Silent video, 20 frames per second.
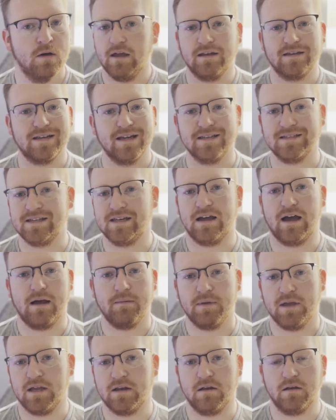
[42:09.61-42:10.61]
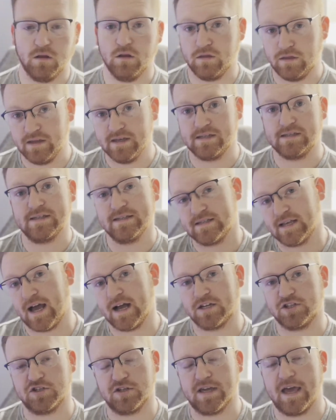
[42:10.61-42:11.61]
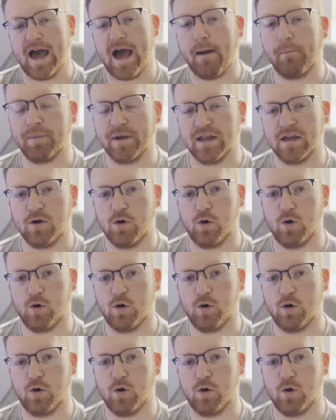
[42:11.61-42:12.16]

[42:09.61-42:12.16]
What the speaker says: it doesn't, this is actually happening